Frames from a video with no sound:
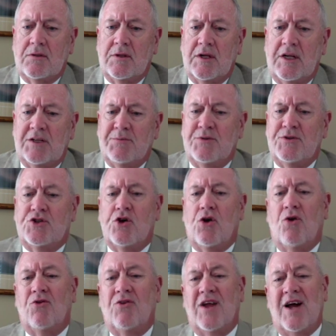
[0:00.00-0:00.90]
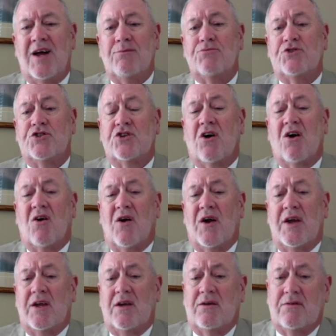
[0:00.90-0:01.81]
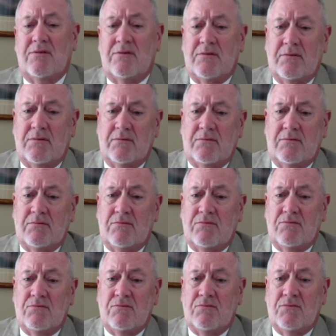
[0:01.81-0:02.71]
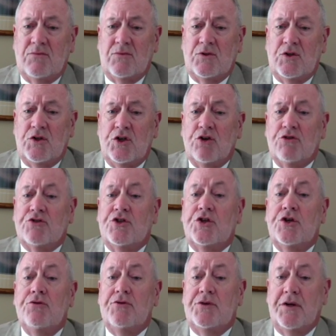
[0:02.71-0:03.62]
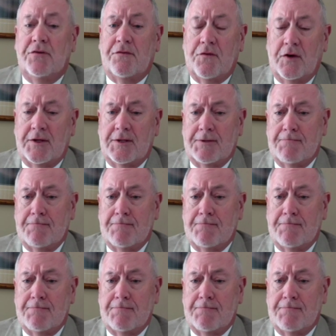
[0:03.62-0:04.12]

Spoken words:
has been told, I'm sorry, you're too different.